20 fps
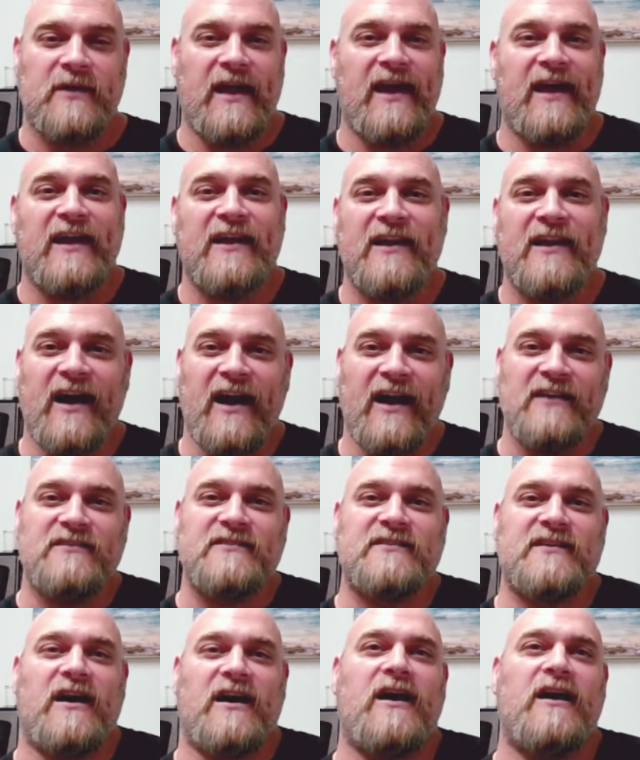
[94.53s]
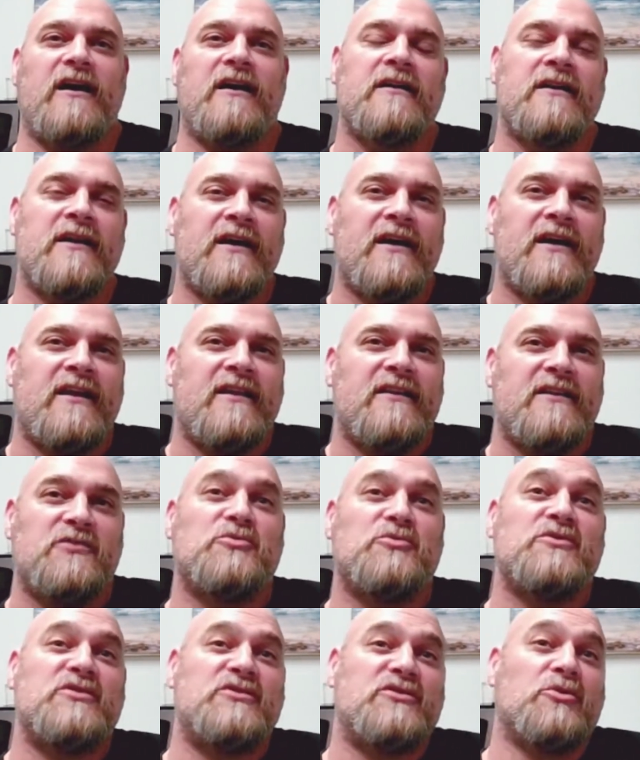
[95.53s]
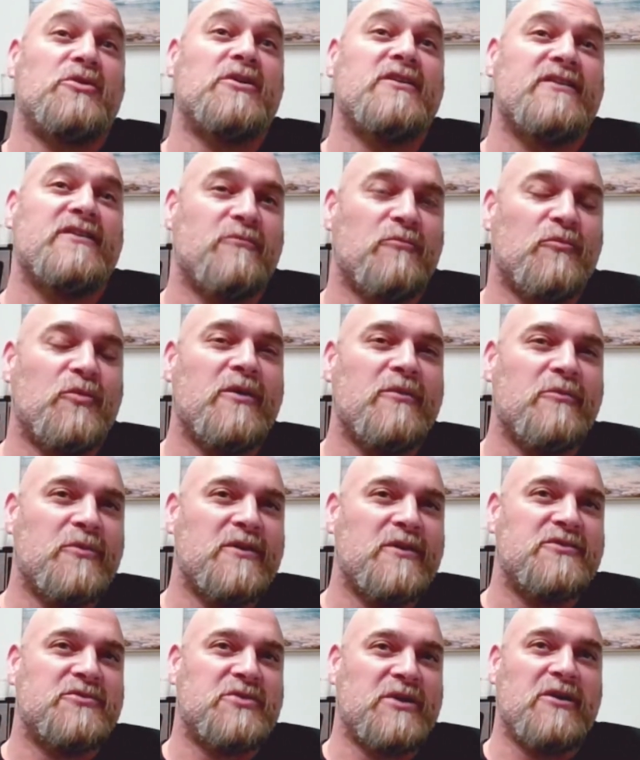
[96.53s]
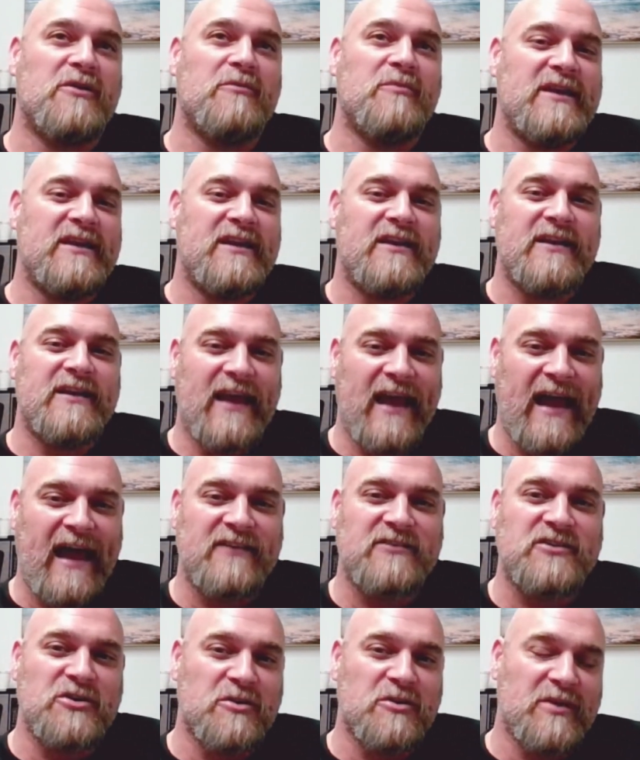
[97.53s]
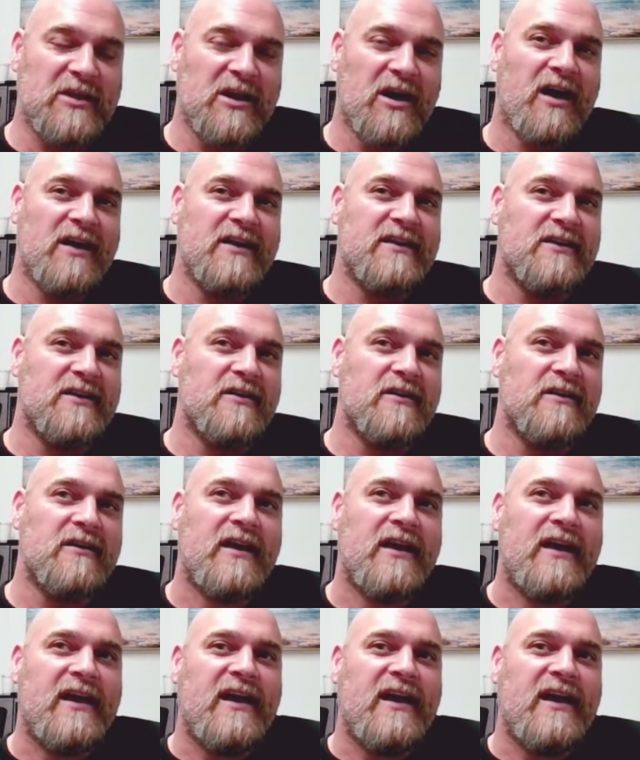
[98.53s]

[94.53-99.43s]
and I saw, this was sort of what triggered me asking you to be on here,